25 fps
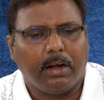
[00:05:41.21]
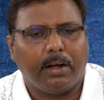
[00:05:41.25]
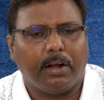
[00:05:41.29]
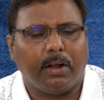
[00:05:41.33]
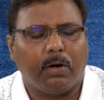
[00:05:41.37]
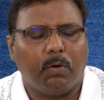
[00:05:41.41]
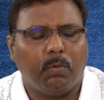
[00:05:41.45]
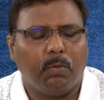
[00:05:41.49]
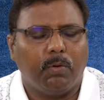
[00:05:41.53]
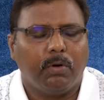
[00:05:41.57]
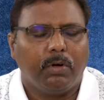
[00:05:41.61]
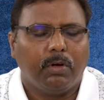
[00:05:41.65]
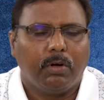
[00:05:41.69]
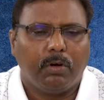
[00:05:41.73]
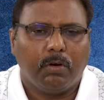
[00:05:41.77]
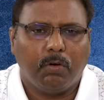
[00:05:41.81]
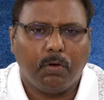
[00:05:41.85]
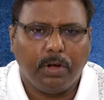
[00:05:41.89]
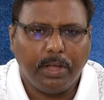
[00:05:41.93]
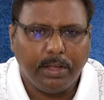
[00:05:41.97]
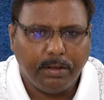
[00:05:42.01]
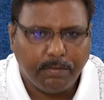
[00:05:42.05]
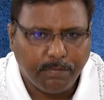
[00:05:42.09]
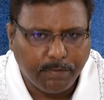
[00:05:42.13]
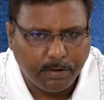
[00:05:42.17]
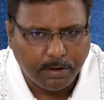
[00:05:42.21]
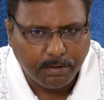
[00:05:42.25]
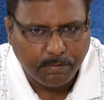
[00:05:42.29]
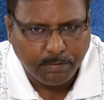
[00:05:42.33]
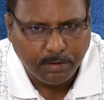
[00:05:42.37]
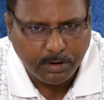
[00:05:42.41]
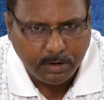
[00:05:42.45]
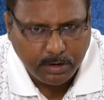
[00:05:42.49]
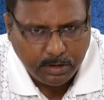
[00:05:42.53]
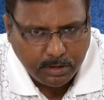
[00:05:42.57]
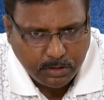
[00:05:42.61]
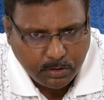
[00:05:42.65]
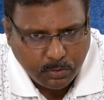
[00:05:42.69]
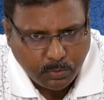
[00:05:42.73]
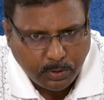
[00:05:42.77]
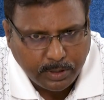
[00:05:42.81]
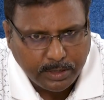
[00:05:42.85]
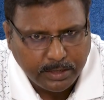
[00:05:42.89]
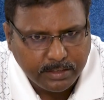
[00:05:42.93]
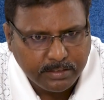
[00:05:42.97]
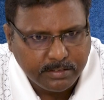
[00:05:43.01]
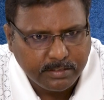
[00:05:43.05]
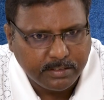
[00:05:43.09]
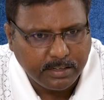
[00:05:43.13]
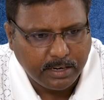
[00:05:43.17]
Now going forward to
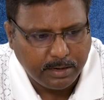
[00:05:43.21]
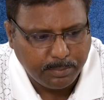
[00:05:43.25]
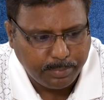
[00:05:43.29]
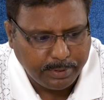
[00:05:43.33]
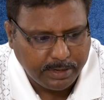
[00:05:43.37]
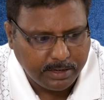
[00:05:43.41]
understand,